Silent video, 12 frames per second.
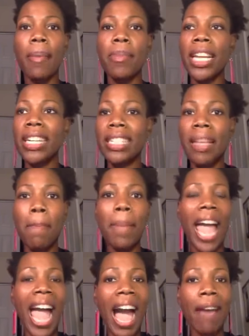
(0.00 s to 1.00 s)
There's a
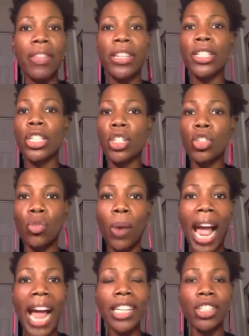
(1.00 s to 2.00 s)
path, there's a
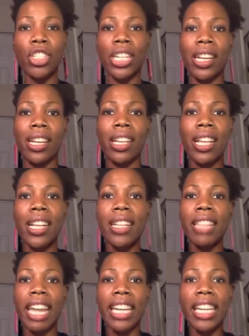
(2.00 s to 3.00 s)
strategy
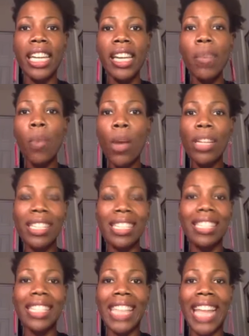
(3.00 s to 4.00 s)
that he wants
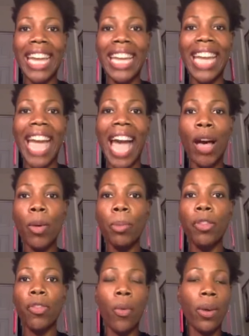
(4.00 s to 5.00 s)
to lay out
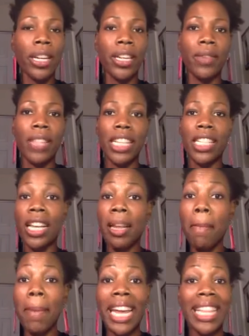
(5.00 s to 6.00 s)
before you that's
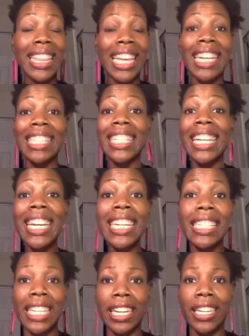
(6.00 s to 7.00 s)
gonna make things
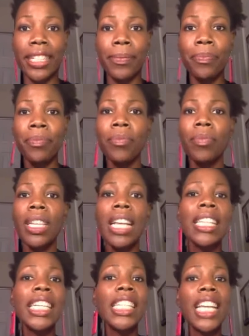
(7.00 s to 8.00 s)
easier,
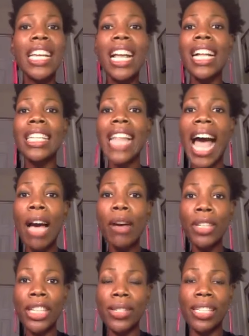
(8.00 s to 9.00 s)
that's gonna allow
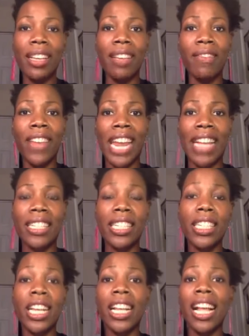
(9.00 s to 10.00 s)
you to advance,
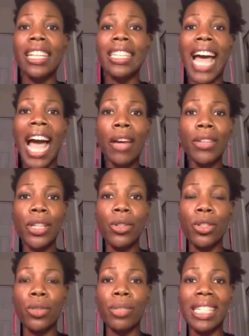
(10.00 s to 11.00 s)
that's gonna allow you
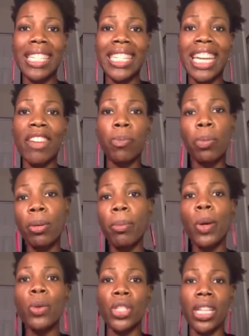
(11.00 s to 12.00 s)
to receive
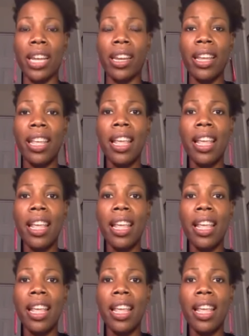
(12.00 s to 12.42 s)
promotion.